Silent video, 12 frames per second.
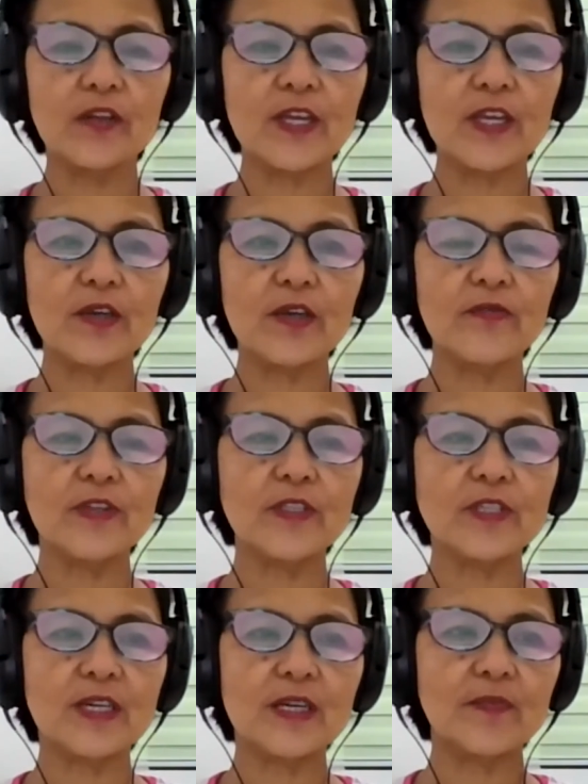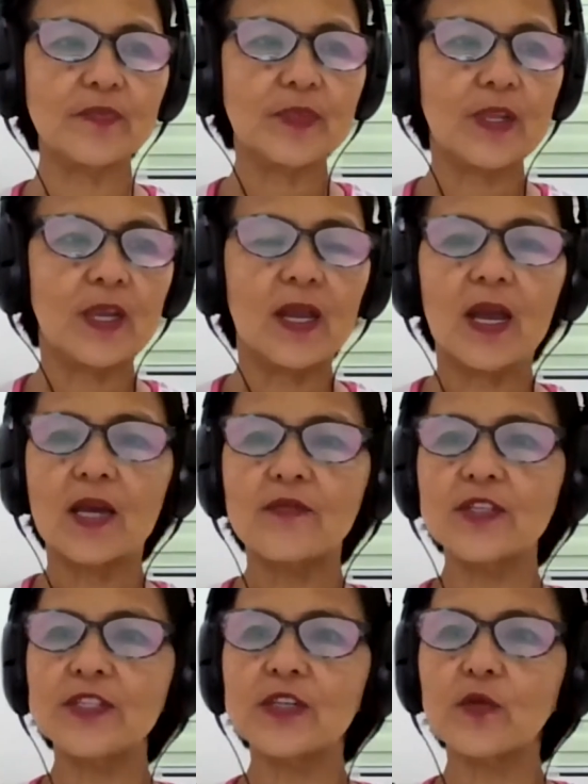Thank you, Vida.
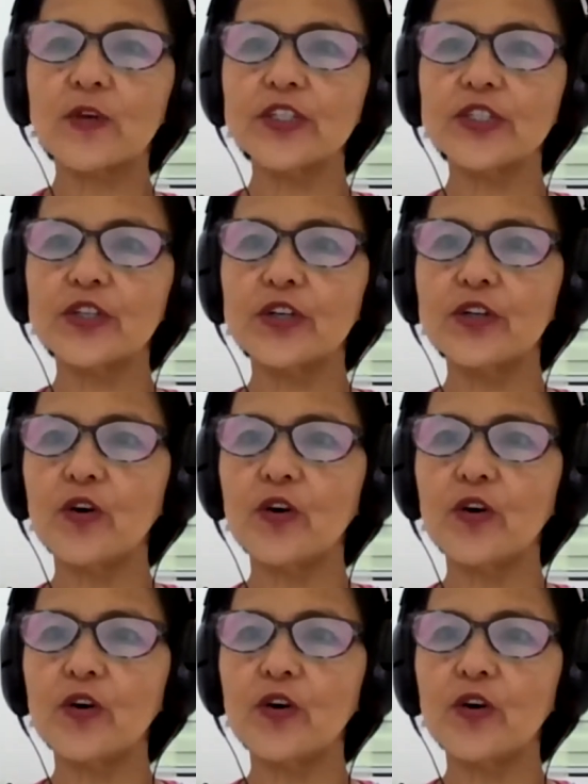There's a question